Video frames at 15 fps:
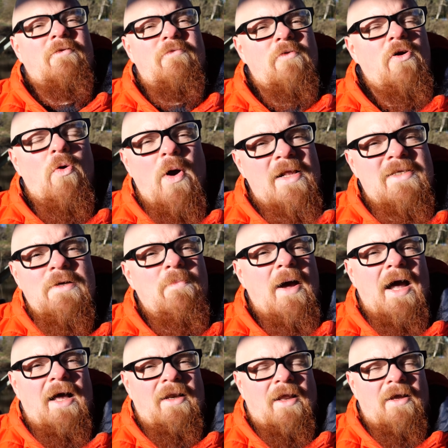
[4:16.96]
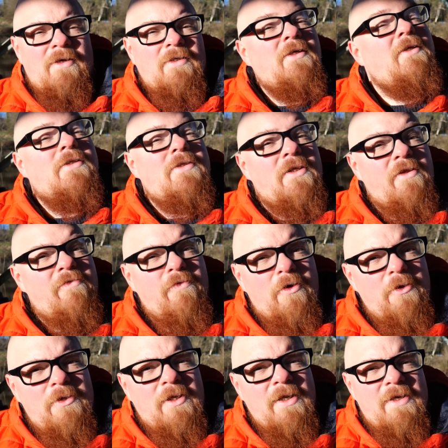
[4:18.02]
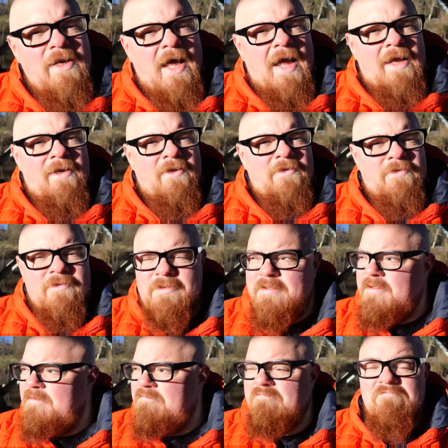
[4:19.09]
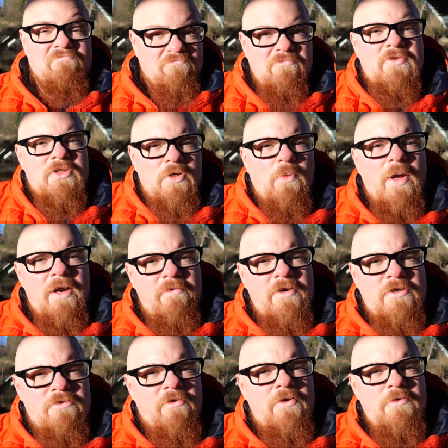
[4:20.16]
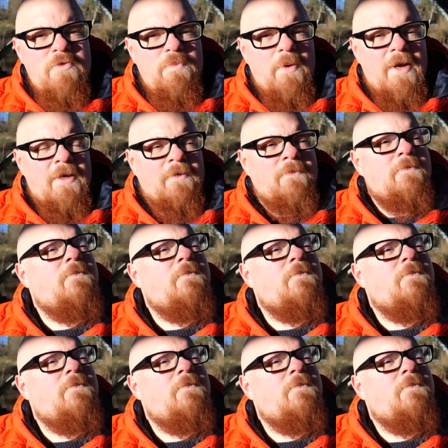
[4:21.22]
from Guatemala to the Falkland Islands, to here in Shrewsbury.